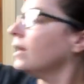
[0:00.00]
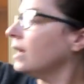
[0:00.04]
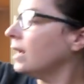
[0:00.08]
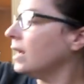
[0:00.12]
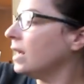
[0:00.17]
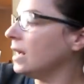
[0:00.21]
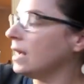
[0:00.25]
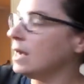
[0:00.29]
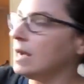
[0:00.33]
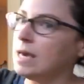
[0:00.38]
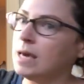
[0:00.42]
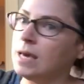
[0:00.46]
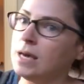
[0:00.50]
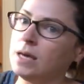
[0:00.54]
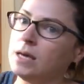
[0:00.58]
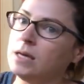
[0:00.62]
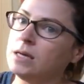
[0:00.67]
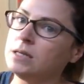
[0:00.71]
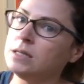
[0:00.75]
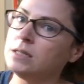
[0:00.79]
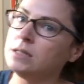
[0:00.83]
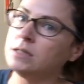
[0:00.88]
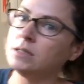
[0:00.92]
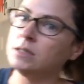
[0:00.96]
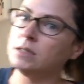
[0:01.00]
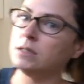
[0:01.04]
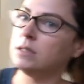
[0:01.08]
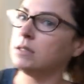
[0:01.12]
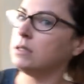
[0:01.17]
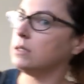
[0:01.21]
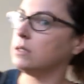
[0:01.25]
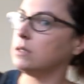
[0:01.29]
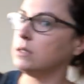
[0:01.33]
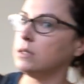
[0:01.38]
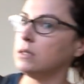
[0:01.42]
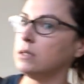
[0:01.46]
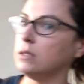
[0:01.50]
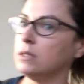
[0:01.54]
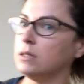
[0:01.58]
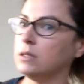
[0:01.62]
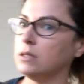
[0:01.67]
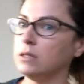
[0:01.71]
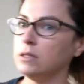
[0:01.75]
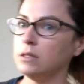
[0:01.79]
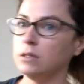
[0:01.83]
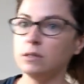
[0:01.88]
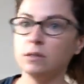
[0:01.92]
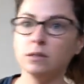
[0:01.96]
And
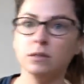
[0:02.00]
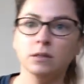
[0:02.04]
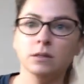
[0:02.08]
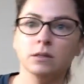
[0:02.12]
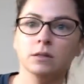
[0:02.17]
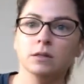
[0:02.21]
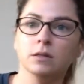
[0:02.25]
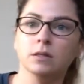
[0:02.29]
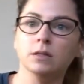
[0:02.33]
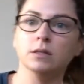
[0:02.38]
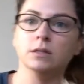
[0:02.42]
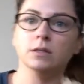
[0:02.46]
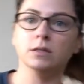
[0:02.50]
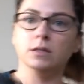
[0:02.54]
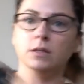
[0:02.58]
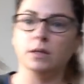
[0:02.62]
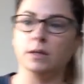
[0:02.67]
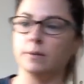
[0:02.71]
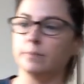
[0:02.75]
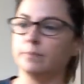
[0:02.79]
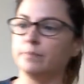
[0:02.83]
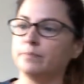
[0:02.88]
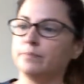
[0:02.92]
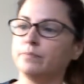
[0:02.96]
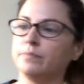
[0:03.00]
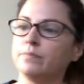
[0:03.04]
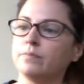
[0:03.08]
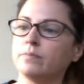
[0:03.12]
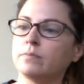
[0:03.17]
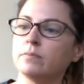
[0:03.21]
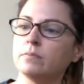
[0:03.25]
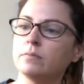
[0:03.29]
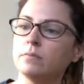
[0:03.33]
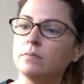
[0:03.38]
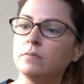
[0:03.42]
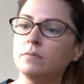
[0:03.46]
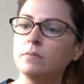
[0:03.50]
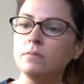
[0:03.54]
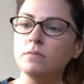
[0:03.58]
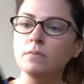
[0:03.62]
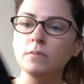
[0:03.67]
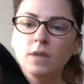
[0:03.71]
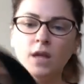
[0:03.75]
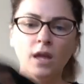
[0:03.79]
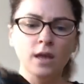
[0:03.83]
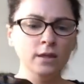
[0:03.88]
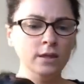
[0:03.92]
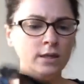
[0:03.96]
let's see.
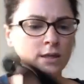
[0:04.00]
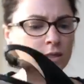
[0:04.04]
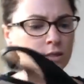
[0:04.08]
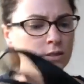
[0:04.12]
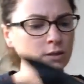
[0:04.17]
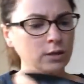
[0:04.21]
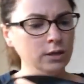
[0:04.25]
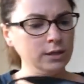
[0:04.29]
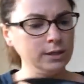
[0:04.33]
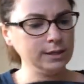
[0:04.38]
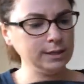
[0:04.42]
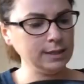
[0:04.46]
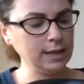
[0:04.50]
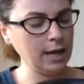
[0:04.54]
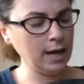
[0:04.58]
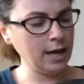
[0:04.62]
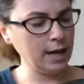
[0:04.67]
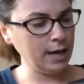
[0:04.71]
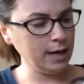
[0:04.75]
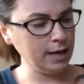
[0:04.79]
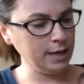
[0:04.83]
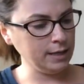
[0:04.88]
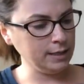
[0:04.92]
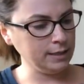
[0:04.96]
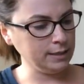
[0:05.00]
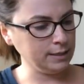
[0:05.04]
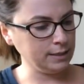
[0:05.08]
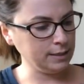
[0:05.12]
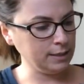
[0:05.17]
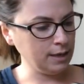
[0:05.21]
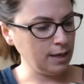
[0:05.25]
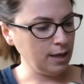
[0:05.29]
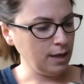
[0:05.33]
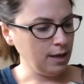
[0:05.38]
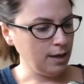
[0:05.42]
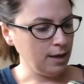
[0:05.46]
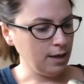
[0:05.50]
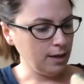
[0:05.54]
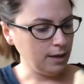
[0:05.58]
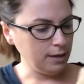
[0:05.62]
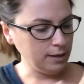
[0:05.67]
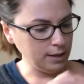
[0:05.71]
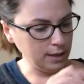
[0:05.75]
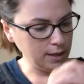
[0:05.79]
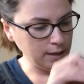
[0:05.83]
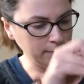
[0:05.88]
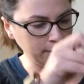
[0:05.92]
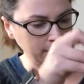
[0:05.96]
And these are a size, I
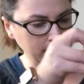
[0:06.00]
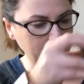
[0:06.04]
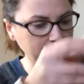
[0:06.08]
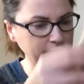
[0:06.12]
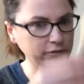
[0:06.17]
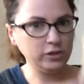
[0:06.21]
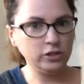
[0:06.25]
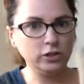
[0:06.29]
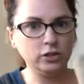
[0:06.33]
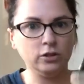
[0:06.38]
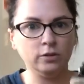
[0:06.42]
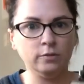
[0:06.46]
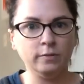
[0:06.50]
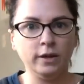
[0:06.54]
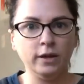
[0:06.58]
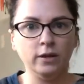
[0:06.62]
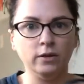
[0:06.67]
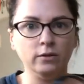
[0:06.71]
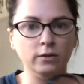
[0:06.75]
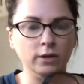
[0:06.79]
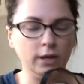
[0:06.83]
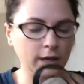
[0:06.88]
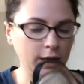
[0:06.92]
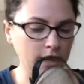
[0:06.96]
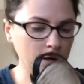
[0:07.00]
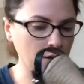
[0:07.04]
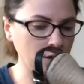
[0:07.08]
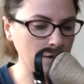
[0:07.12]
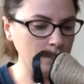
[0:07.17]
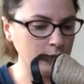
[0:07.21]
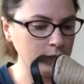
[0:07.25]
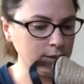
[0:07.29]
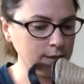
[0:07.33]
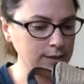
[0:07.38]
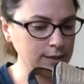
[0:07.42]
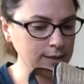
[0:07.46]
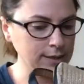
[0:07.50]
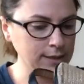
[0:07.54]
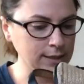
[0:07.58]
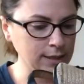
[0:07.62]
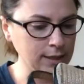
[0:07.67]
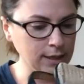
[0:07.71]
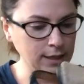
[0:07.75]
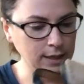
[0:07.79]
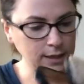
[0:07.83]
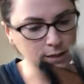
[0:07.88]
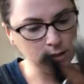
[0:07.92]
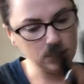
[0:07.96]
think I'm gonna have to turn my other light on because it's
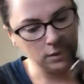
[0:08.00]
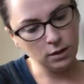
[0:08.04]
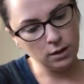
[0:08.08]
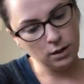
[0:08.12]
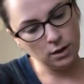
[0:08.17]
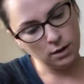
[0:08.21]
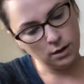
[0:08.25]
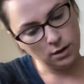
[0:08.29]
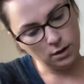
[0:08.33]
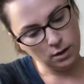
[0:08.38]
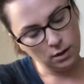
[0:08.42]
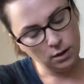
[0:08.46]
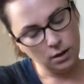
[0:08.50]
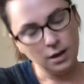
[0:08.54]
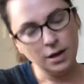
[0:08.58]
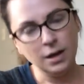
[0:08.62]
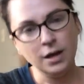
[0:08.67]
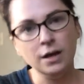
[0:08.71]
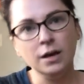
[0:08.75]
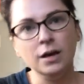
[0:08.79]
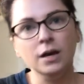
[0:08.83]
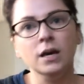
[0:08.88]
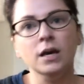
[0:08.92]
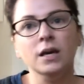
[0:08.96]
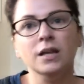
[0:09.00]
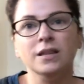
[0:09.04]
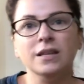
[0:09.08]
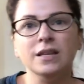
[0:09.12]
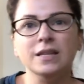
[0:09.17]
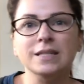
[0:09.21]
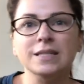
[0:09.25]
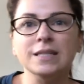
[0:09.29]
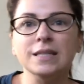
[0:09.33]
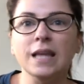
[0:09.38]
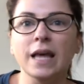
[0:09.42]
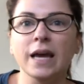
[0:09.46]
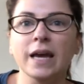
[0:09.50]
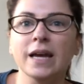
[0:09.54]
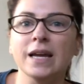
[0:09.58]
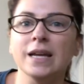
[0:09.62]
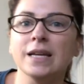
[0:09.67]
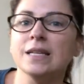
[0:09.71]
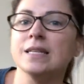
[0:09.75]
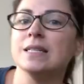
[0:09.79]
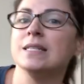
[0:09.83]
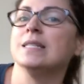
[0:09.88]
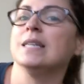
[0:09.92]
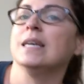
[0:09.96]
gonna get dark. This
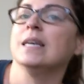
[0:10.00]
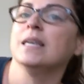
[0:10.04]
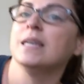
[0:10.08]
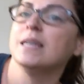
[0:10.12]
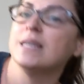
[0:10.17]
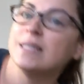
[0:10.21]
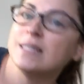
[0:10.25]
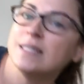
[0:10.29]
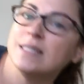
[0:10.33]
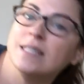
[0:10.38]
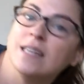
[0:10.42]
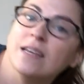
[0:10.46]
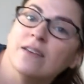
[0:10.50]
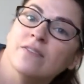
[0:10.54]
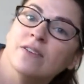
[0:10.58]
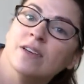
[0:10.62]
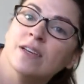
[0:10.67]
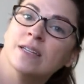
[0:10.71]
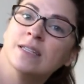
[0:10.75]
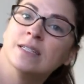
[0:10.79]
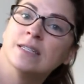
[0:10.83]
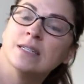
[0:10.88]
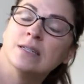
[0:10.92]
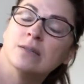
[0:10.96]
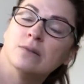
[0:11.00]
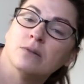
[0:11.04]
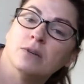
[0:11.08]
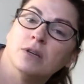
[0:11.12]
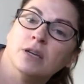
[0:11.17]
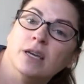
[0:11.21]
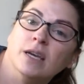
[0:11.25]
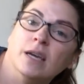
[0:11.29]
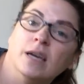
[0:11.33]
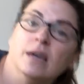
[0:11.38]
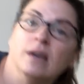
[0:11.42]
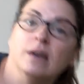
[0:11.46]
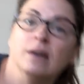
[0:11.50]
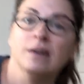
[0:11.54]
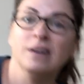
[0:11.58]
daylight savings is really,